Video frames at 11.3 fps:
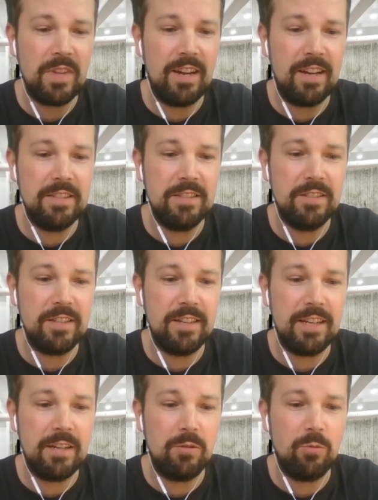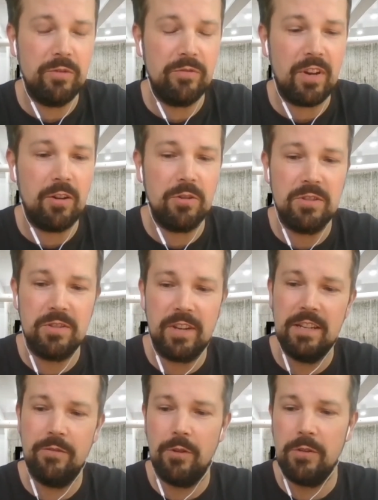and without
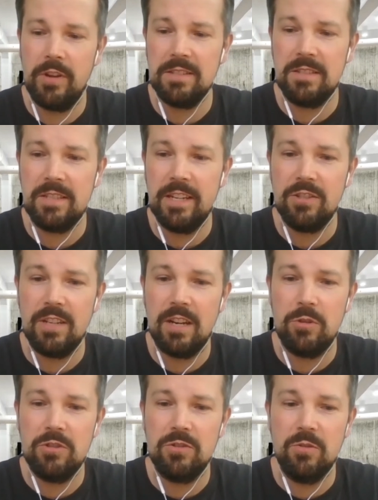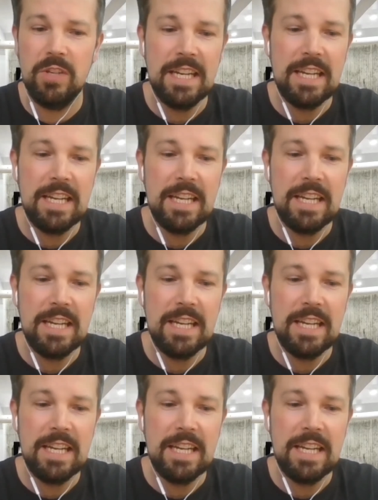any further hesitation, I want to